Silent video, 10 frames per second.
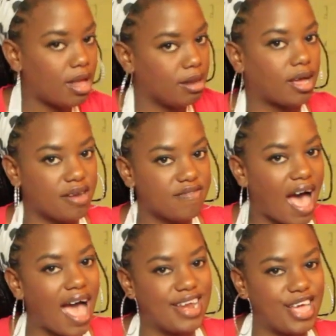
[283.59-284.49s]
Looking for
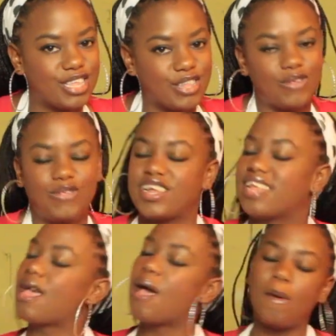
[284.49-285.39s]
ideas now. So
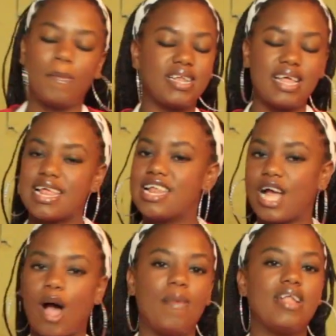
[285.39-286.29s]
just put it in the
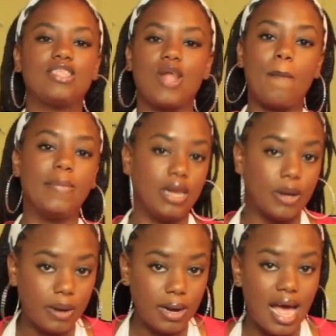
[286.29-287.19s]
comments down
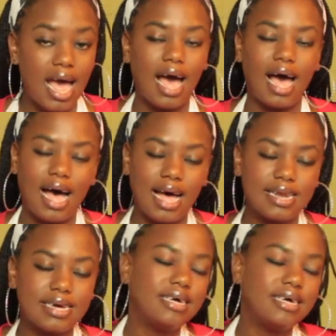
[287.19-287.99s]
below and